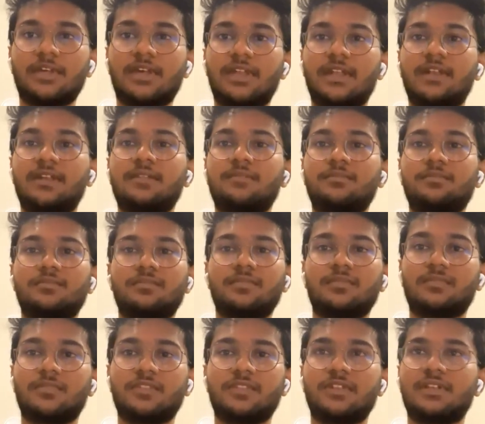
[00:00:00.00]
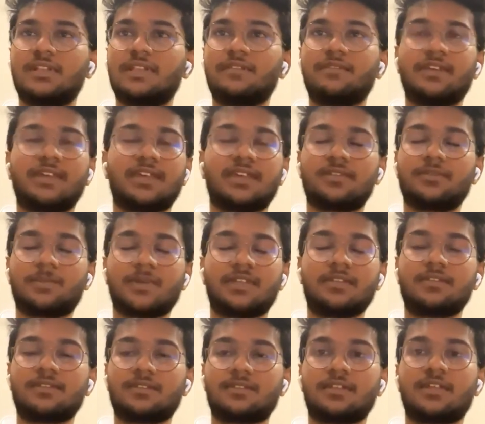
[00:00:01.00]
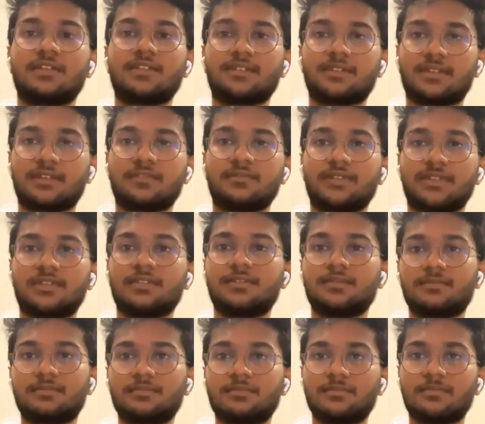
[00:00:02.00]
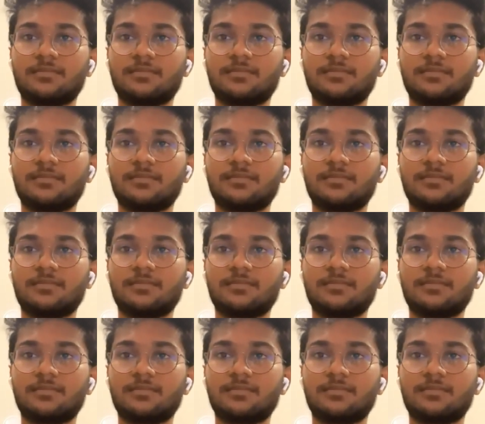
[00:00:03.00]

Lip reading: And the living expenses, other stuff, yes.